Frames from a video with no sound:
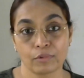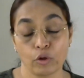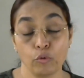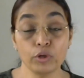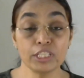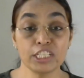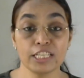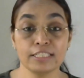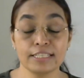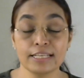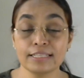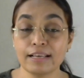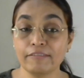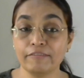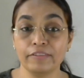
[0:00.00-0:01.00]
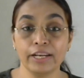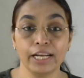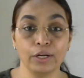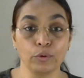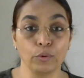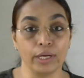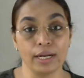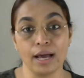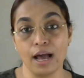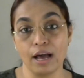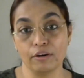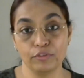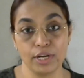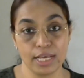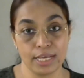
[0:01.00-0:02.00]
which changes every
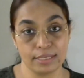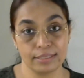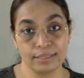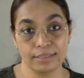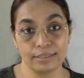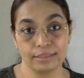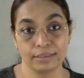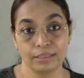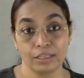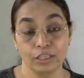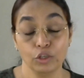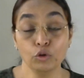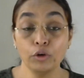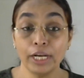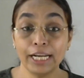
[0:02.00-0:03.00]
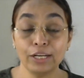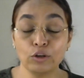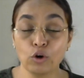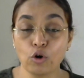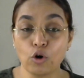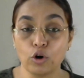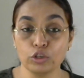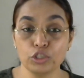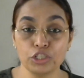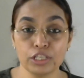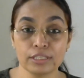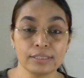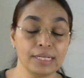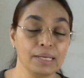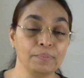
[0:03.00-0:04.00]
2.5 days. You need to
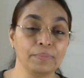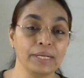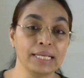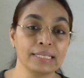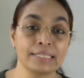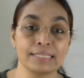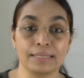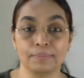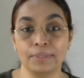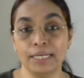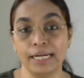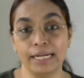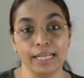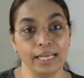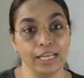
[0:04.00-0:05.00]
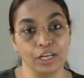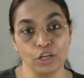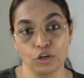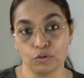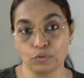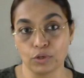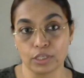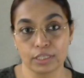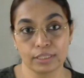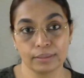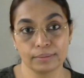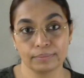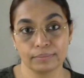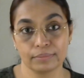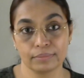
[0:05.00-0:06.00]
consciously bring stability in your work.
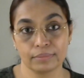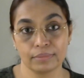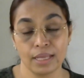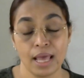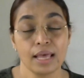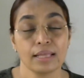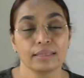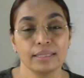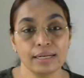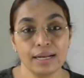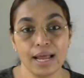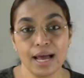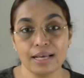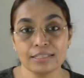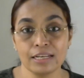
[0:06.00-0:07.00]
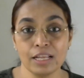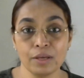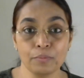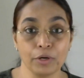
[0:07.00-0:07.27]
Then lastly,